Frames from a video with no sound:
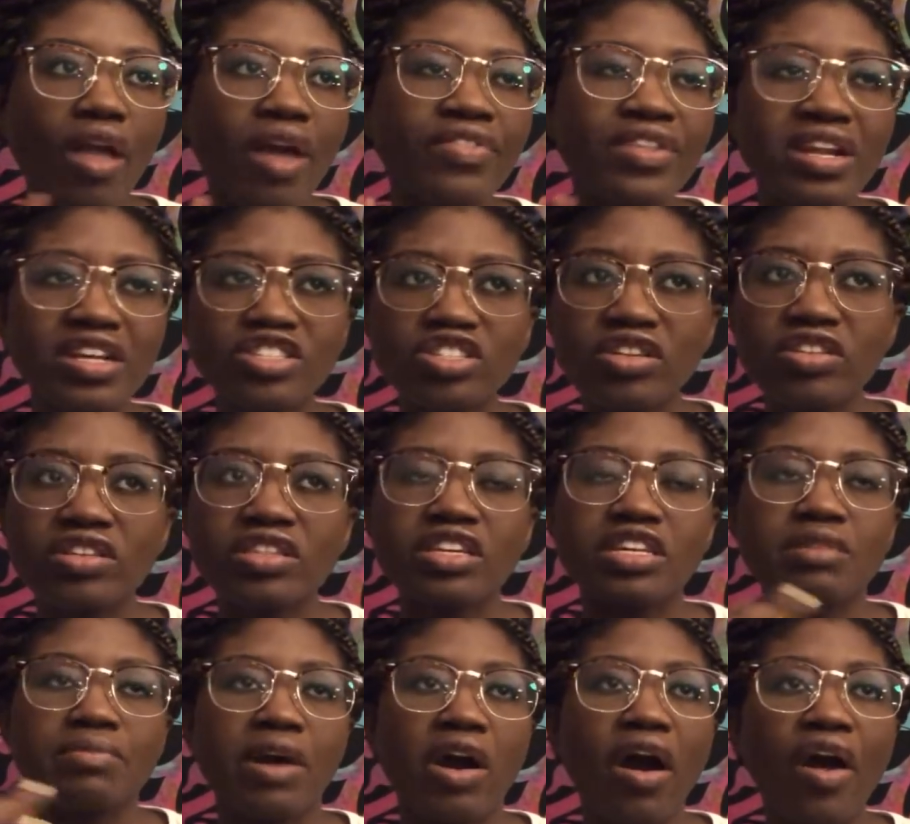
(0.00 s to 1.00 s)
And then I started
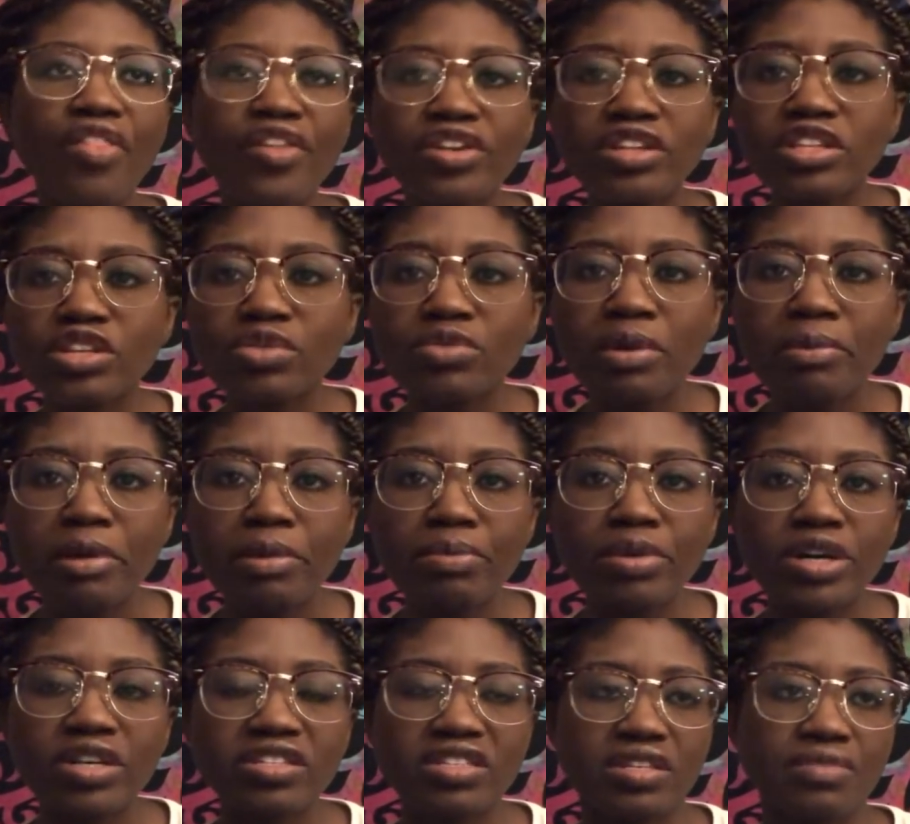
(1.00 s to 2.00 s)
thinking about other Little Women
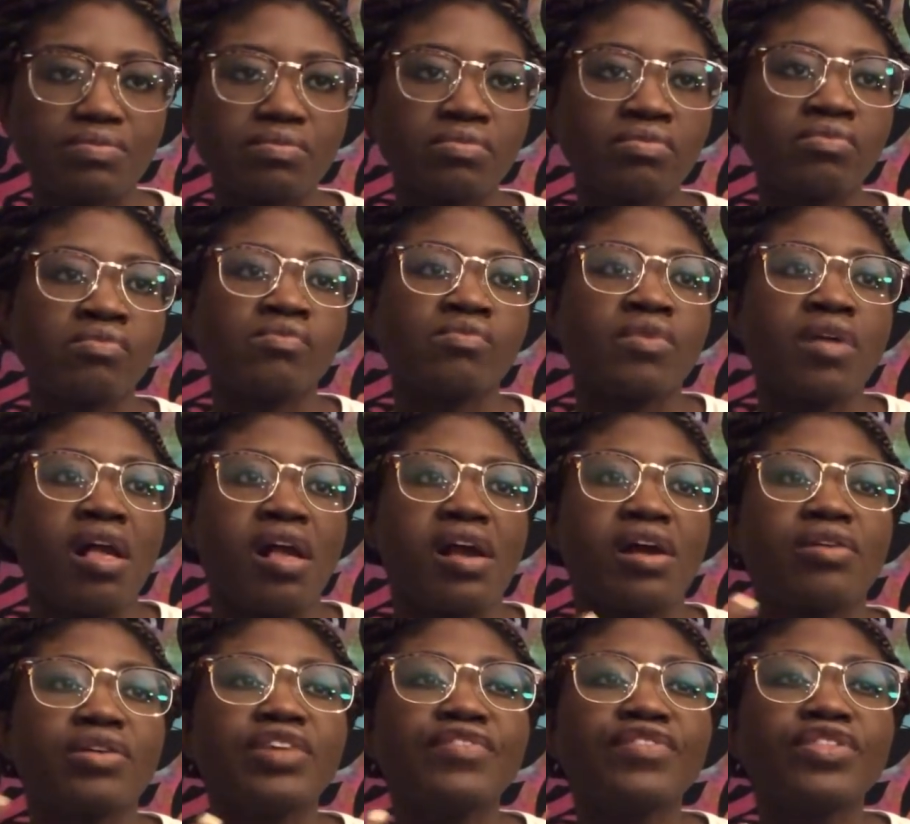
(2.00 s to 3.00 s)
books and
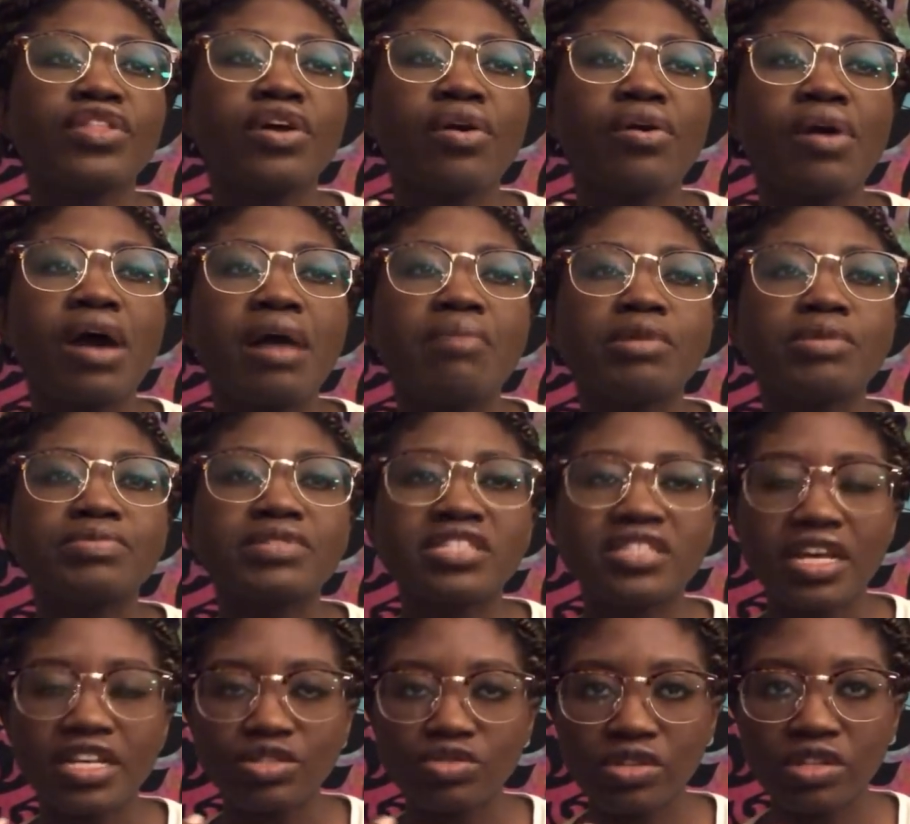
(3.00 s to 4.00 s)
how even though I'm
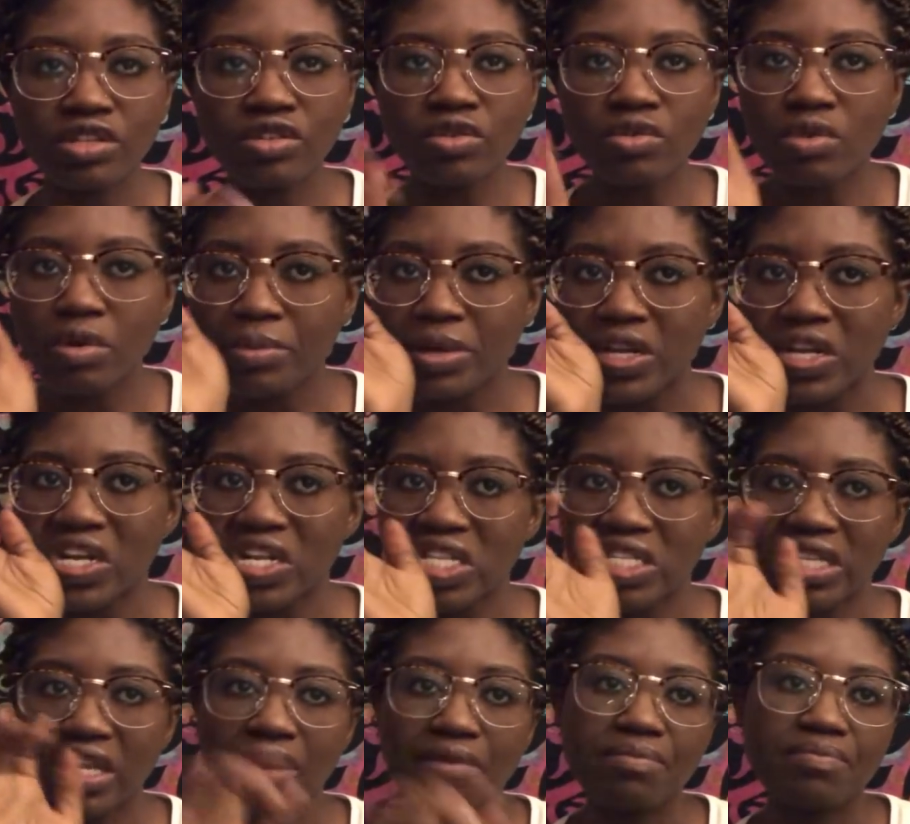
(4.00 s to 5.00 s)
obsessed with Little Women and
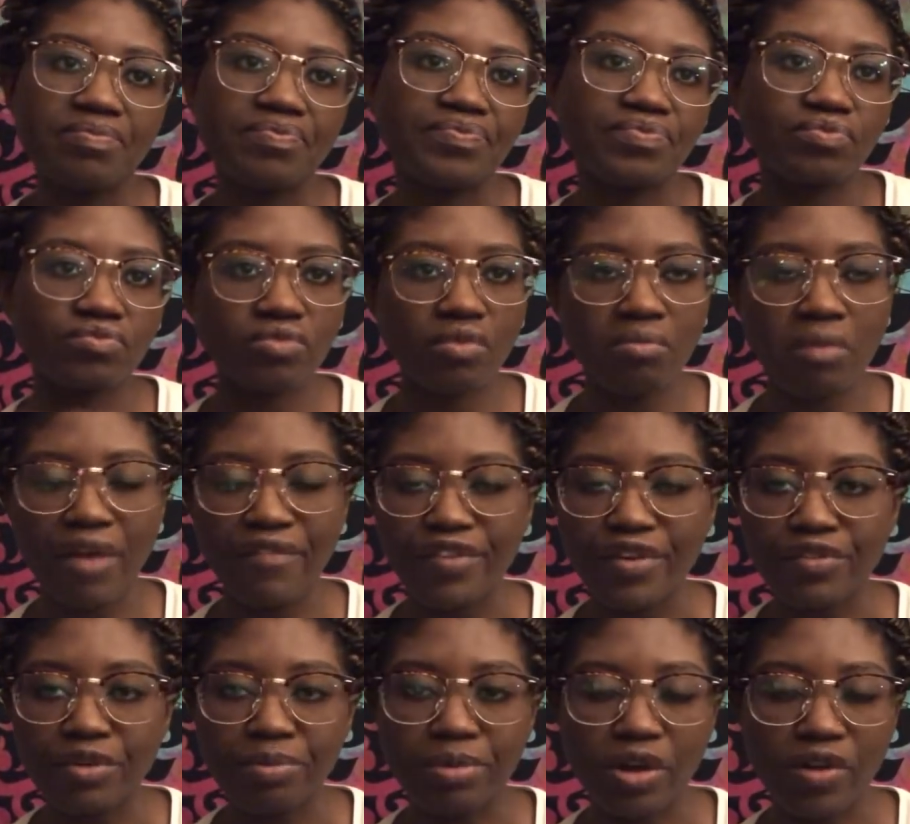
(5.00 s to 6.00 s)
it's like my
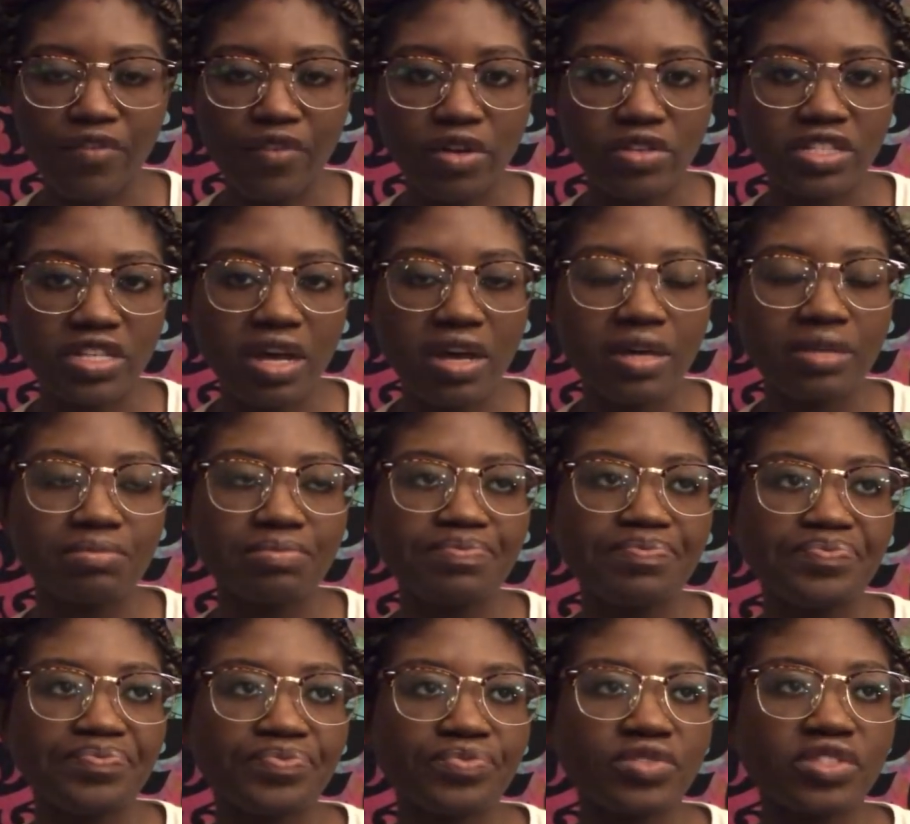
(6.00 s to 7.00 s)
favorite book of all time
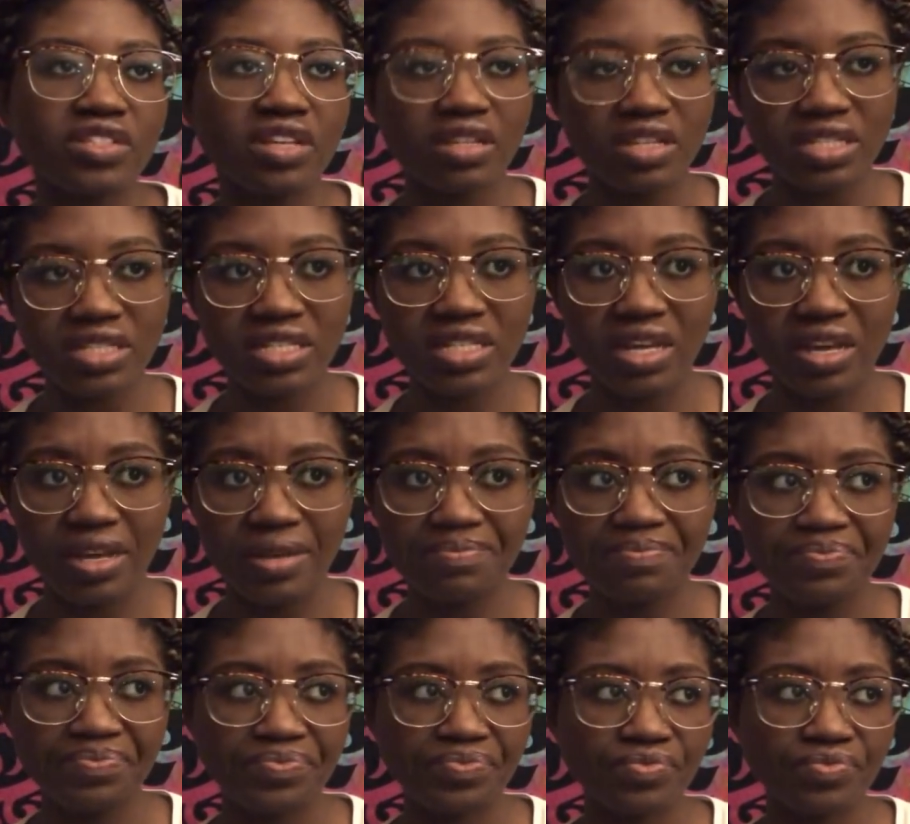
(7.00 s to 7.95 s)
to this day.